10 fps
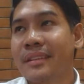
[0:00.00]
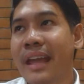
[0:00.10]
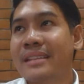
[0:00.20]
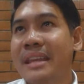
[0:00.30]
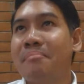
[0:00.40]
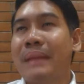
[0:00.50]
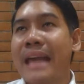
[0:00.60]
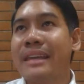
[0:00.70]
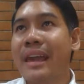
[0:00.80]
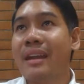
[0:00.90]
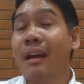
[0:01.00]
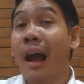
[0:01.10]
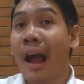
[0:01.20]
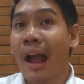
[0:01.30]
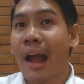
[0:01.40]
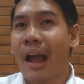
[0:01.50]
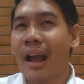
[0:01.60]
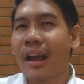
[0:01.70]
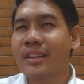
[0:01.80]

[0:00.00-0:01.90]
it's implying, ah,